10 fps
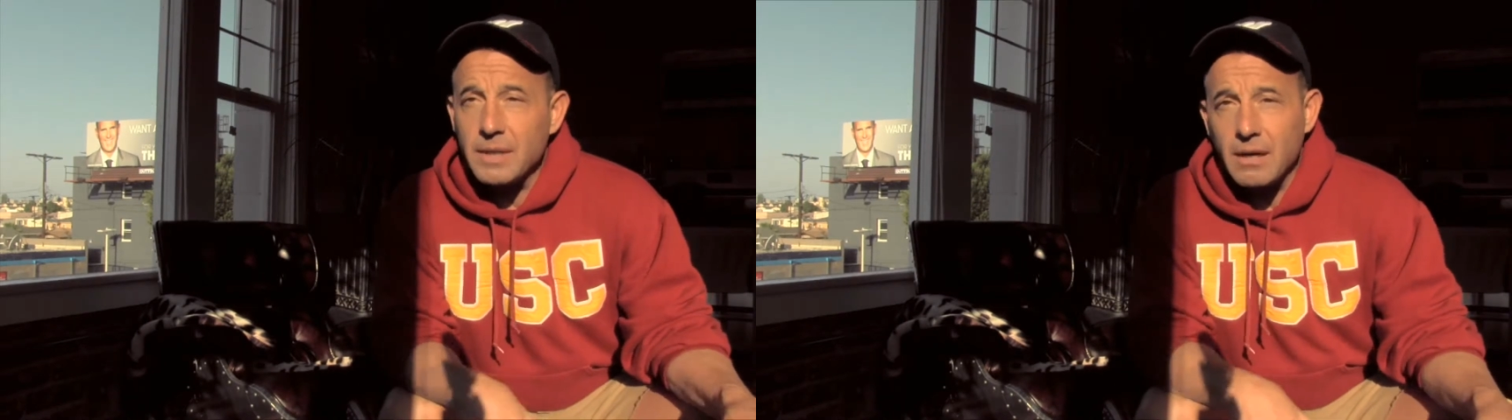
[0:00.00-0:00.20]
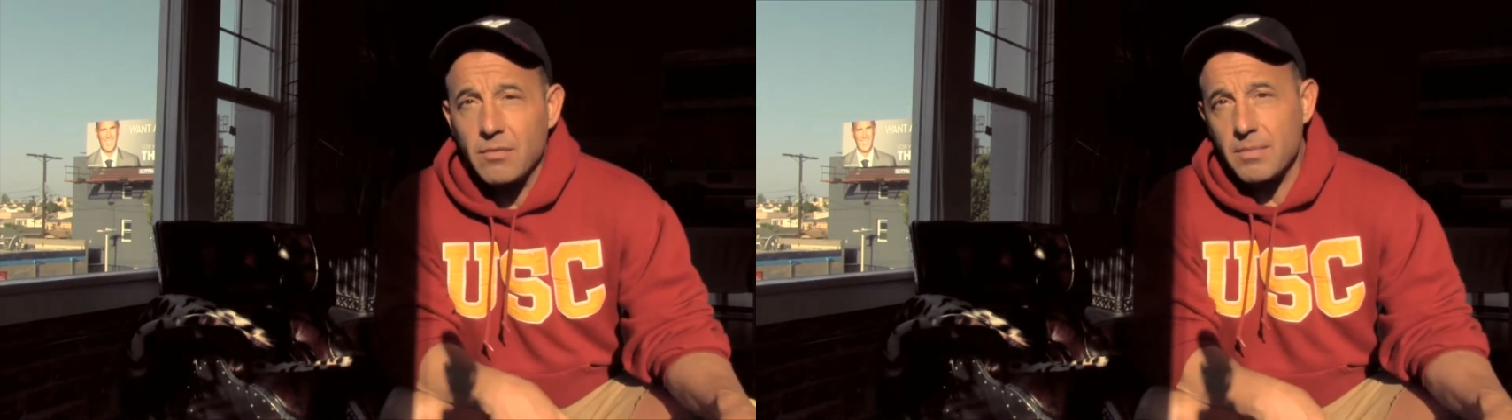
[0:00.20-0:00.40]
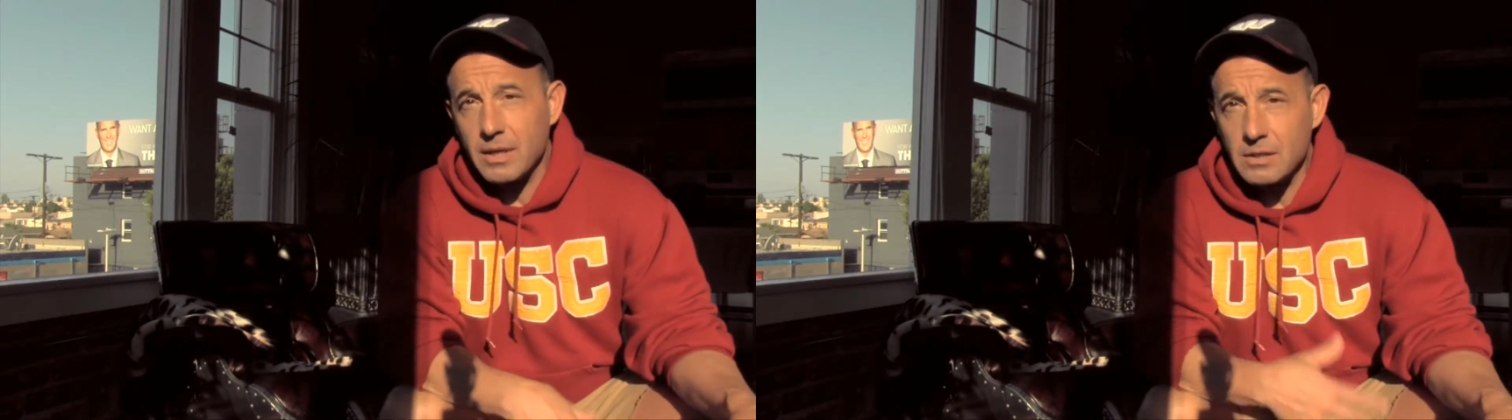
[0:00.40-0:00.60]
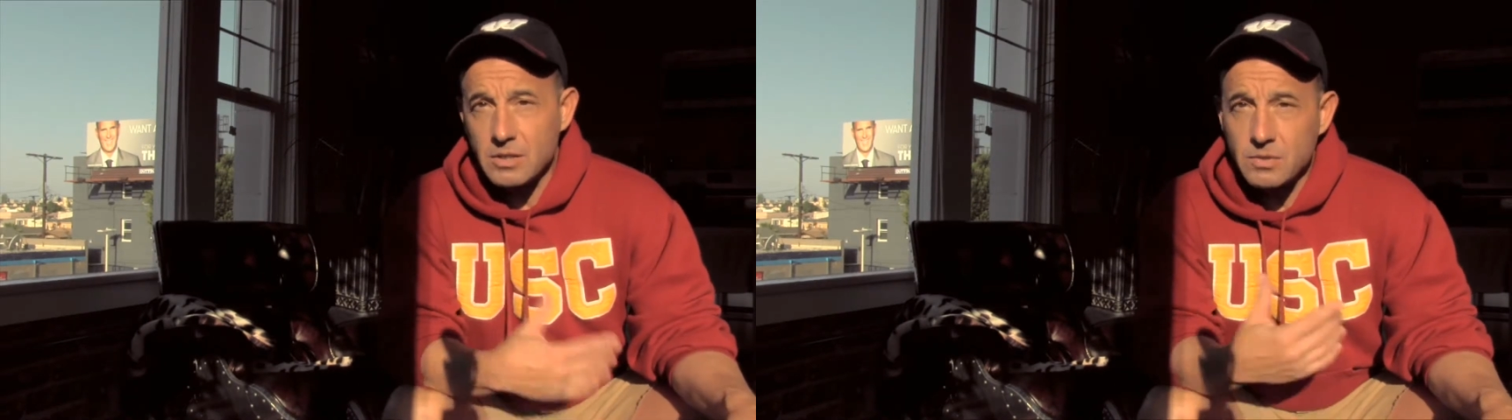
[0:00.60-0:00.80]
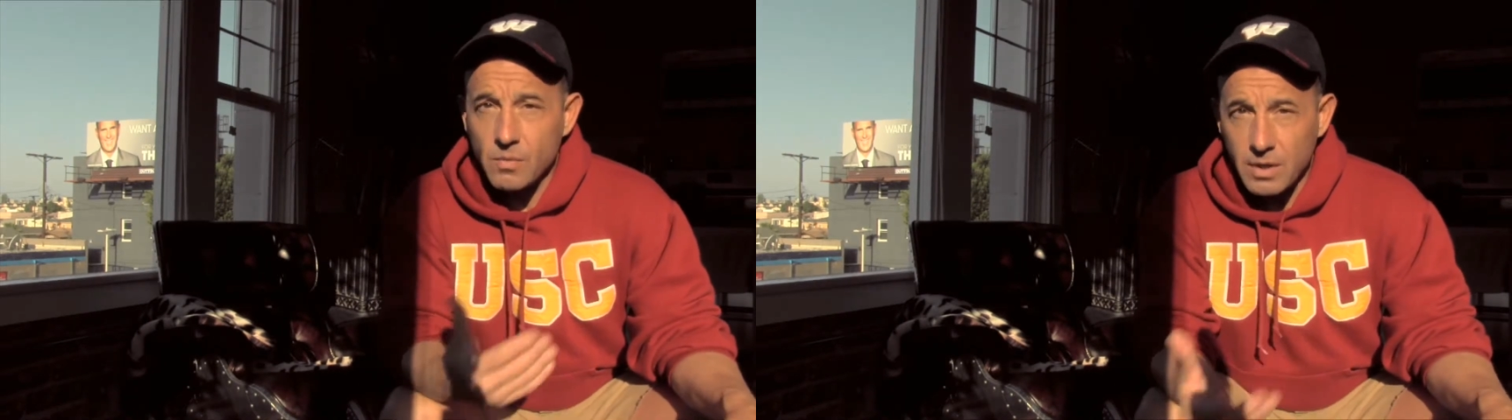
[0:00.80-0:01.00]
and everybody
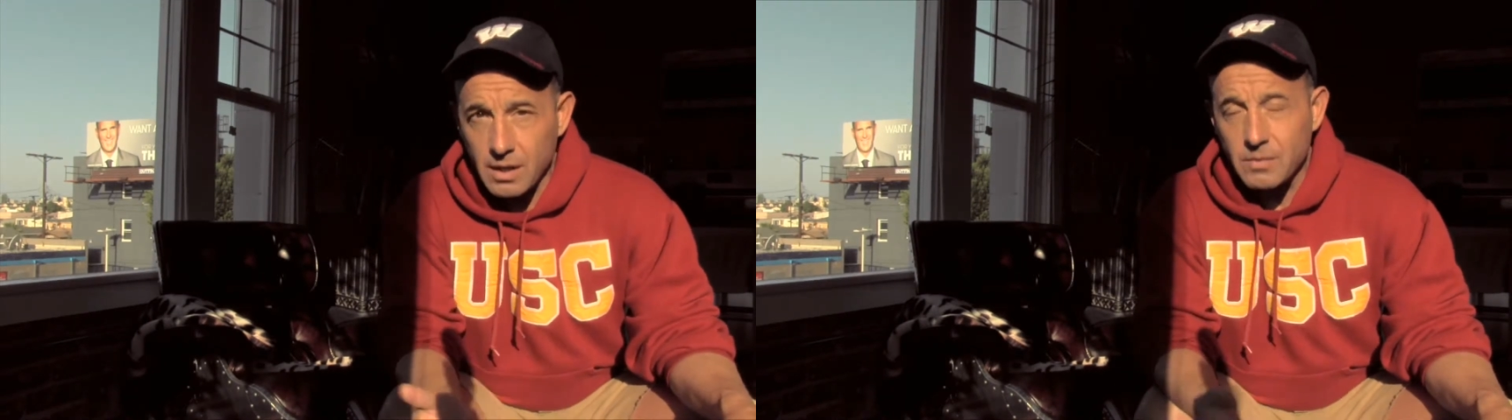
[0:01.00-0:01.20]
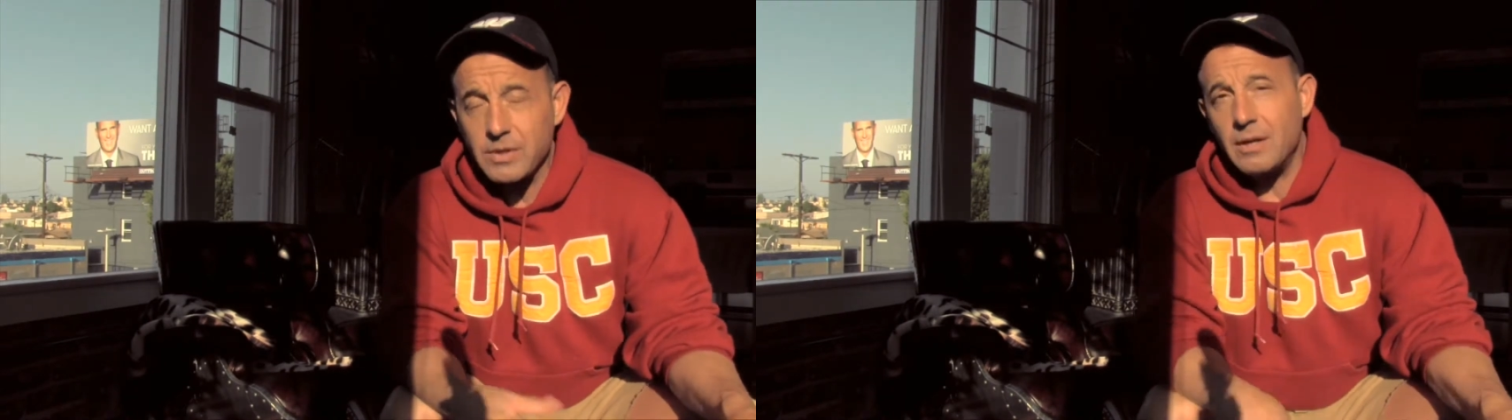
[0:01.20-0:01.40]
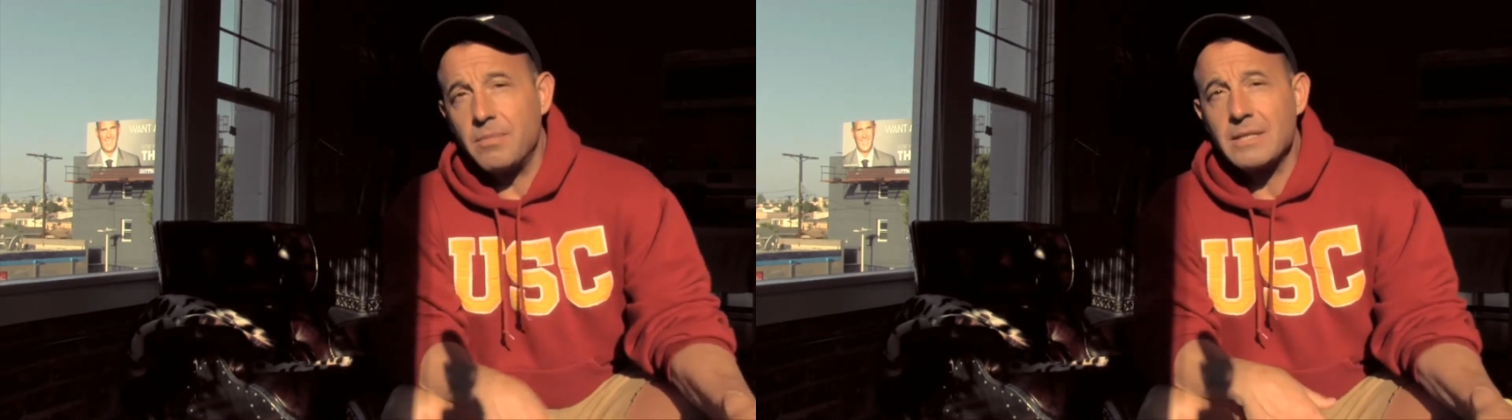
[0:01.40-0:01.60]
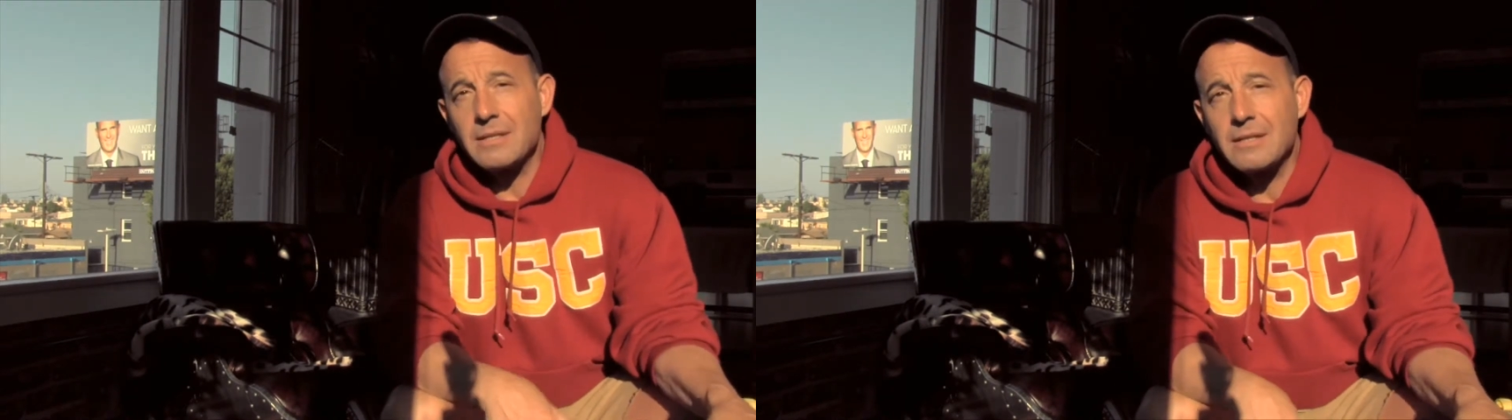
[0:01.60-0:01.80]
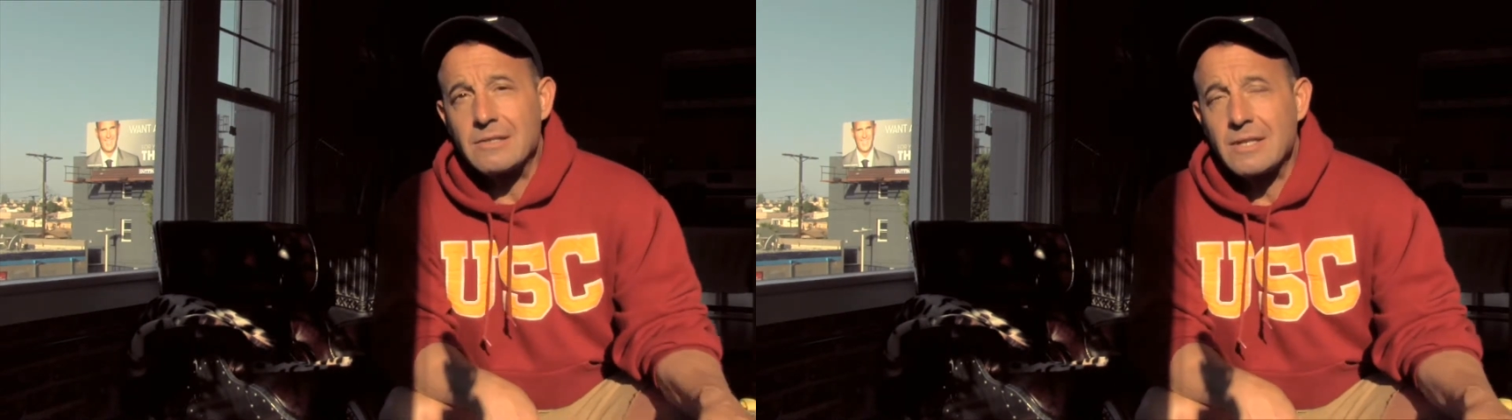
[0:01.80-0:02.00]
just went on with their
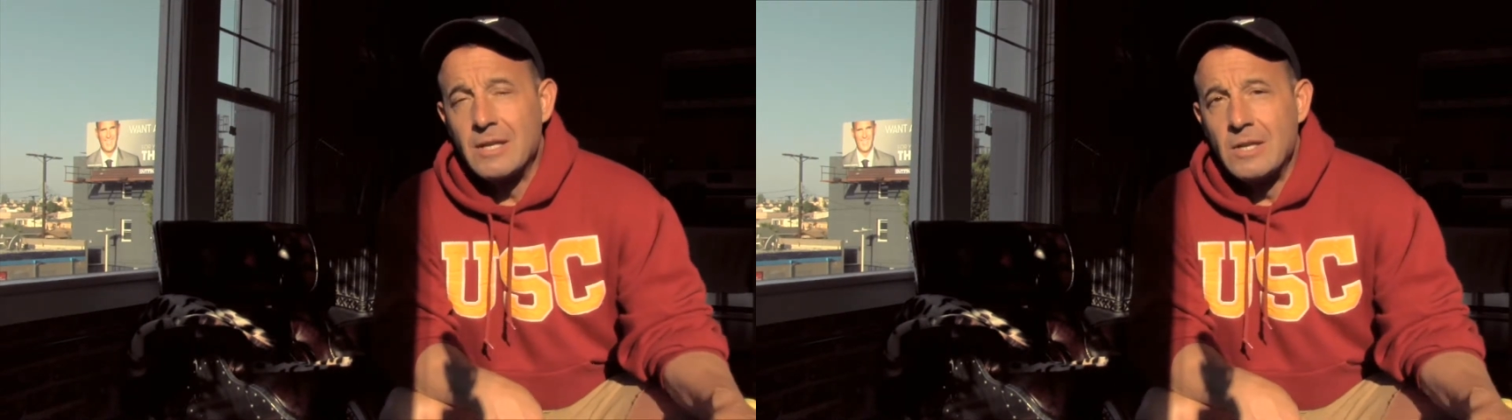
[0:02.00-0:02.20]
business.